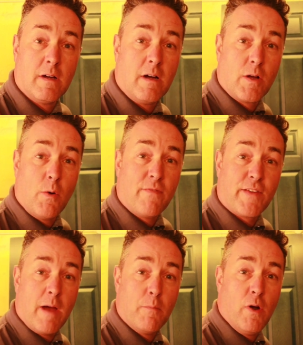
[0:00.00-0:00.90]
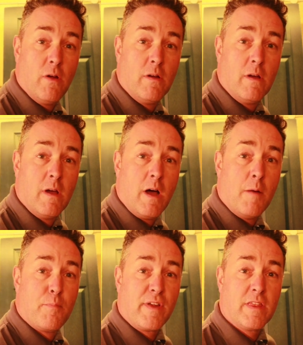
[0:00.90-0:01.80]
I'll go off camera,
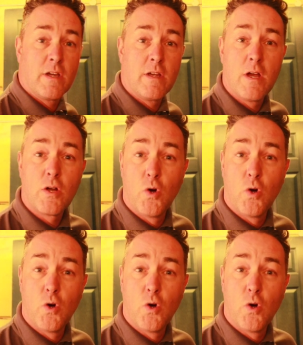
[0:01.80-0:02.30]
I'll bring the